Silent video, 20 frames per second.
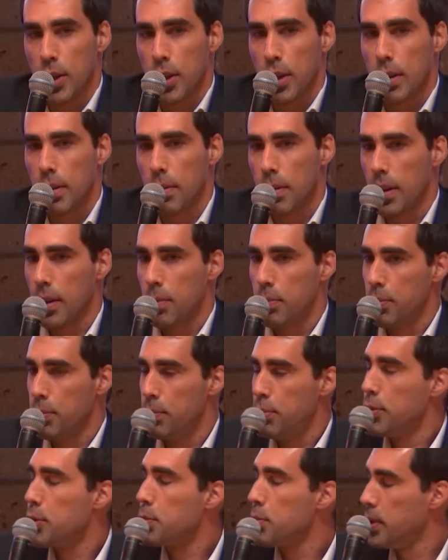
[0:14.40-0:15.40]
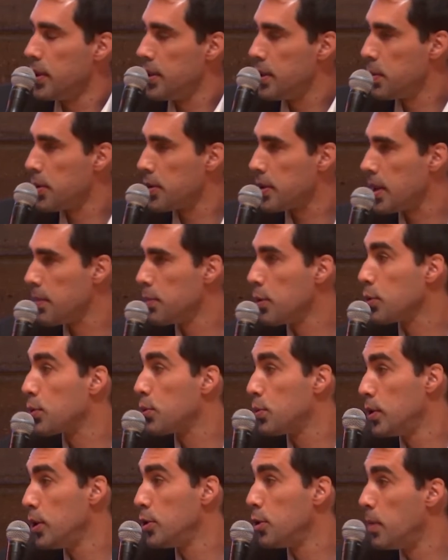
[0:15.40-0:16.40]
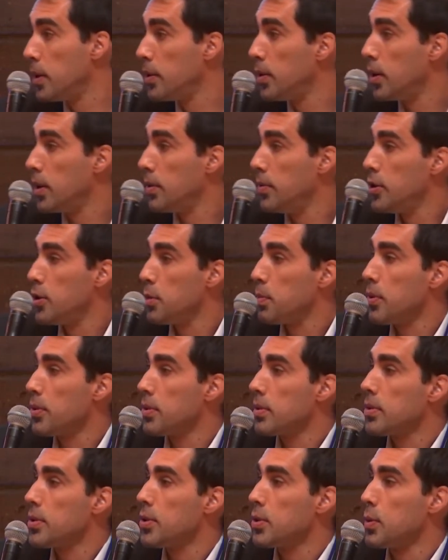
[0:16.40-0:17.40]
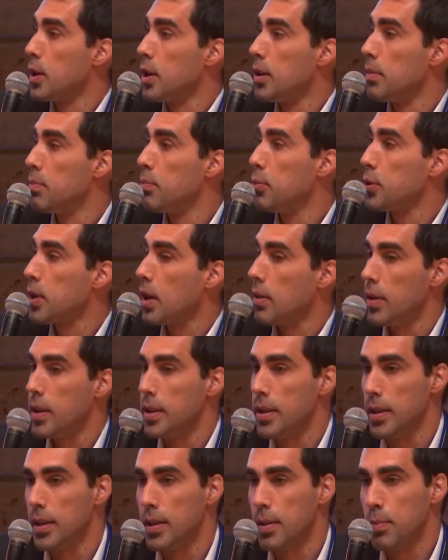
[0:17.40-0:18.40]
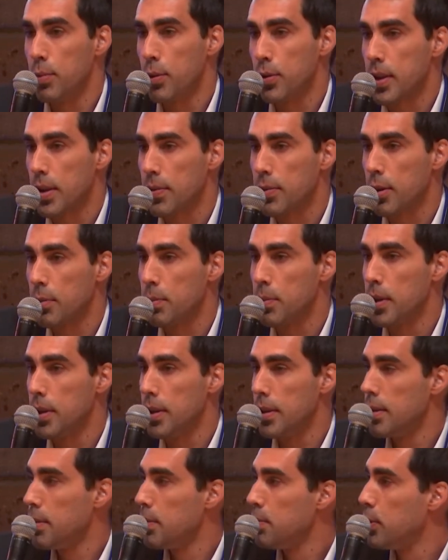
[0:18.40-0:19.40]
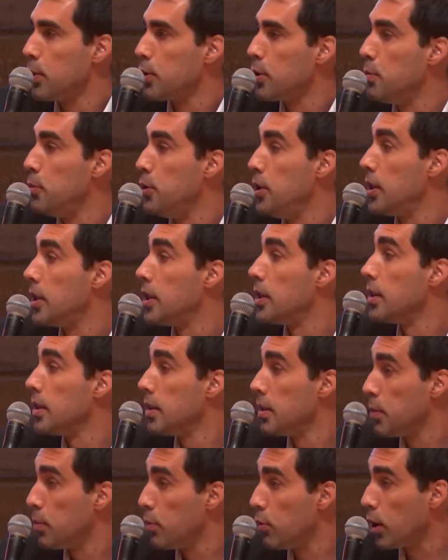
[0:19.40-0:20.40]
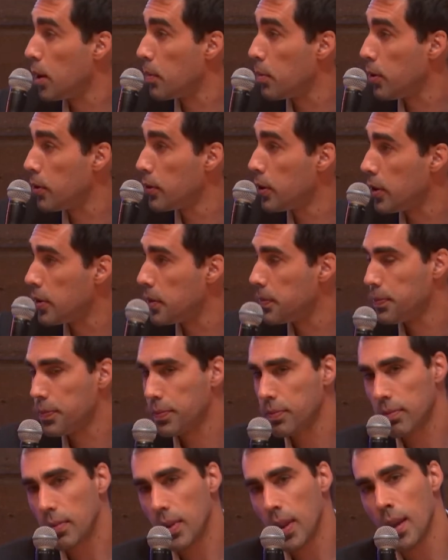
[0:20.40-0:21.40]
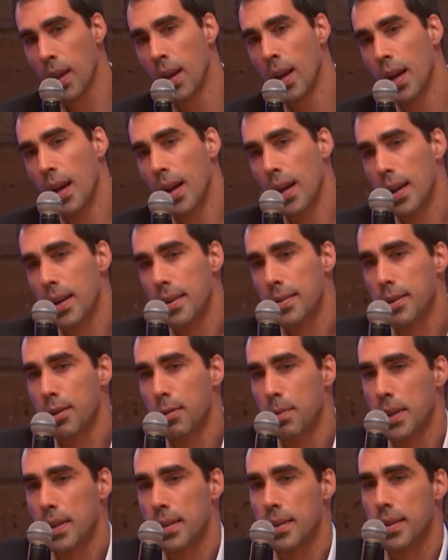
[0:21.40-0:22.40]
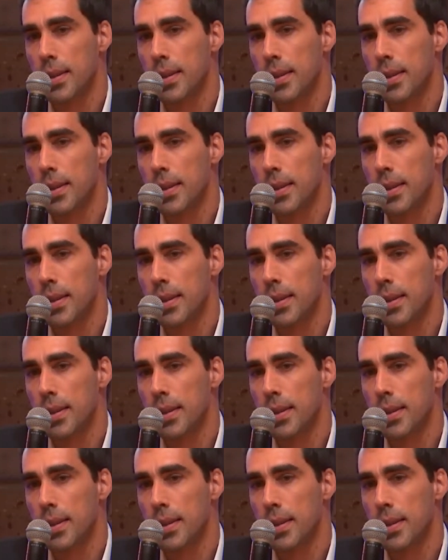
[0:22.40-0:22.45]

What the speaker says: Nowadays, digital skills are increasingly essential in all sectors for working, to communicate, to learn, and so on.